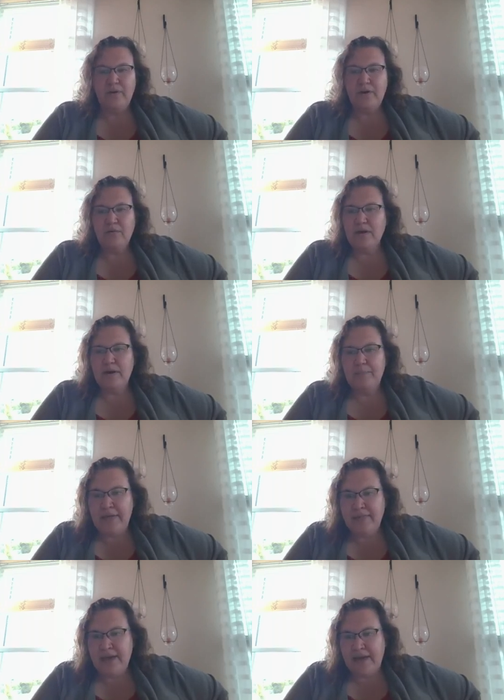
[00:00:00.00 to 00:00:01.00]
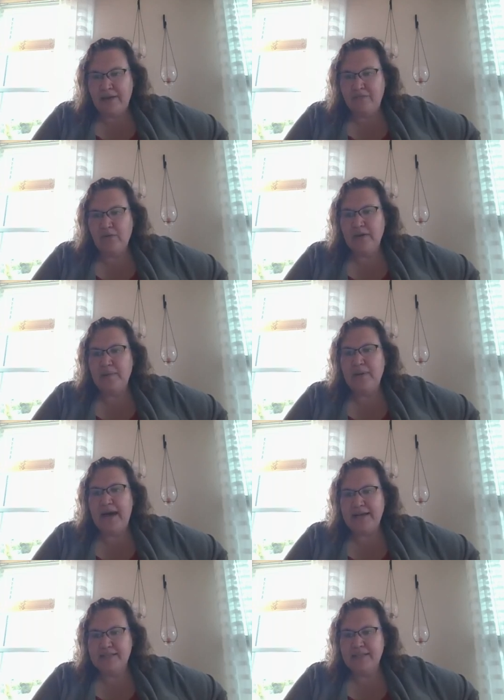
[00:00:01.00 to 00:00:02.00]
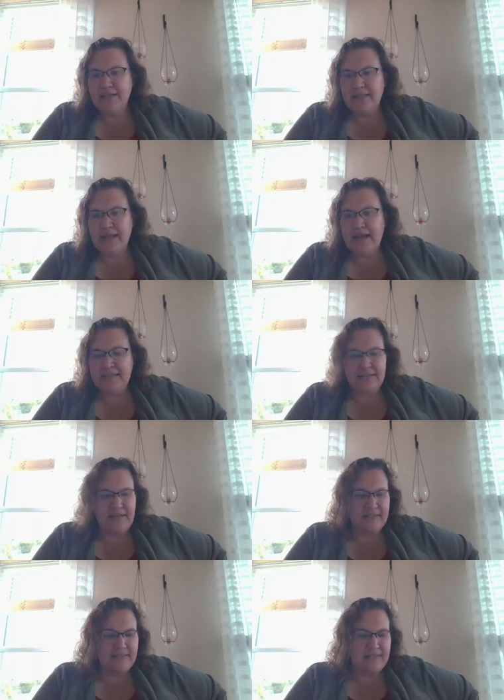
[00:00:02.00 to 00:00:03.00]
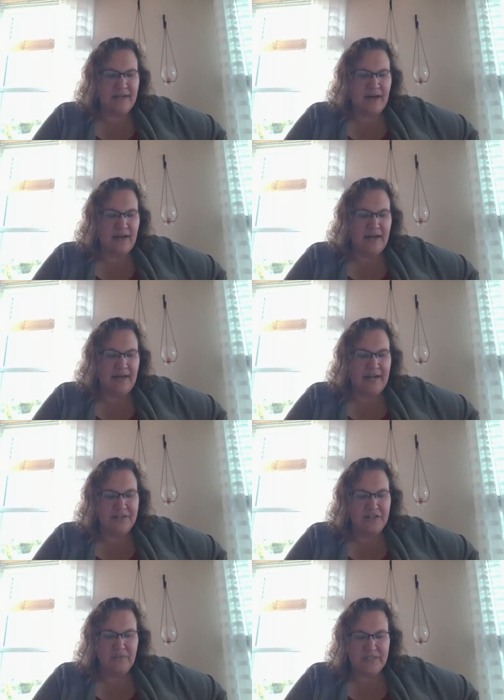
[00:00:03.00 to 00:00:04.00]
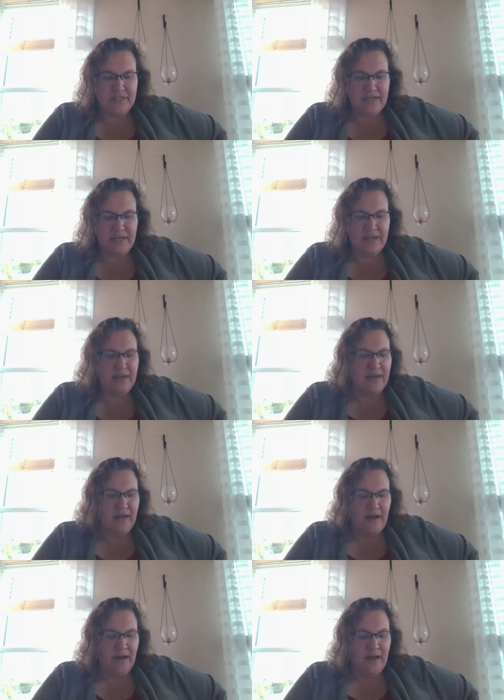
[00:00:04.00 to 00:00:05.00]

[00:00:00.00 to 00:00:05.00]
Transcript: We don't recommend that. If you're already passing class and it's uh, an A to a C,